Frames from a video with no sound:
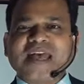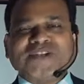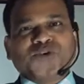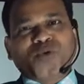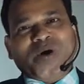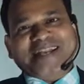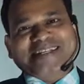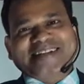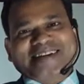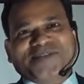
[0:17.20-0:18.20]
So what
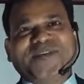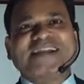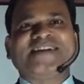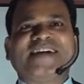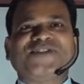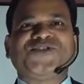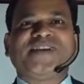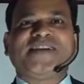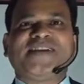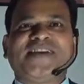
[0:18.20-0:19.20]
is conflict
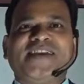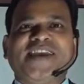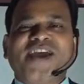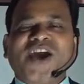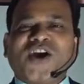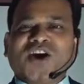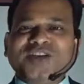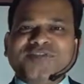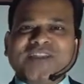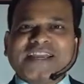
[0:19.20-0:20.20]
actually?
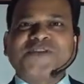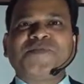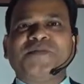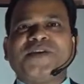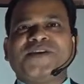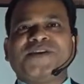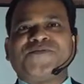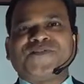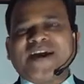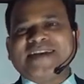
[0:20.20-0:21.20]
Conflict may be
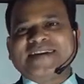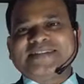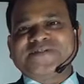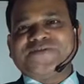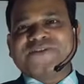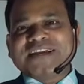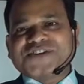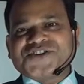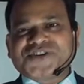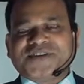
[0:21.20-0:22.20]
defined as a
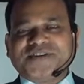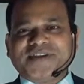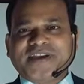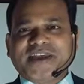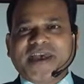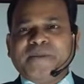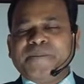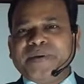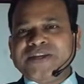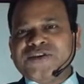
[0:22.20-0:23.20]
friction
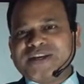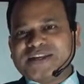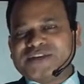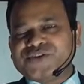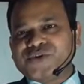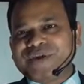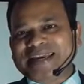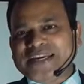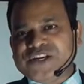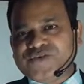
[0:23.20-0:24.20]
between two
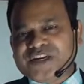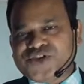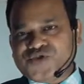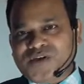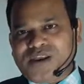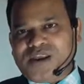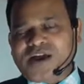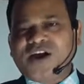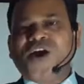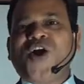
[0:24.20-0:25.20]
individual
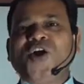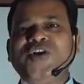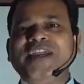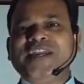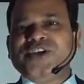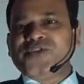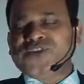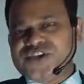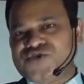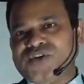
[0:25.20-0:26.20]
or
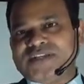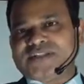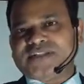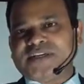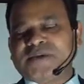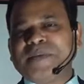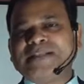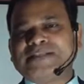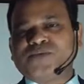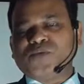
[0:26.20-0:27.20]
individuals. It
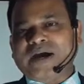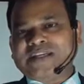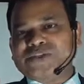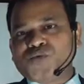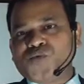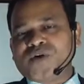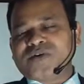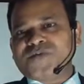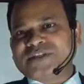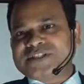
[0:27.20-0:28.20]
means one is to
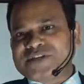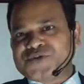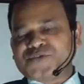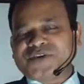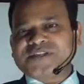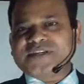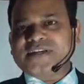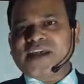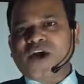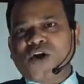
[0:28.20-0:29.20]

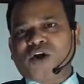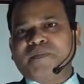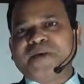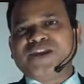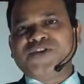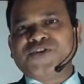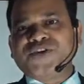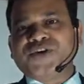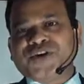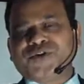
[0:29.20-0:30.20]
person or between
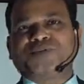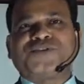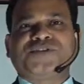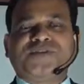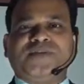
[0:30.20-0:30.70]
two groups.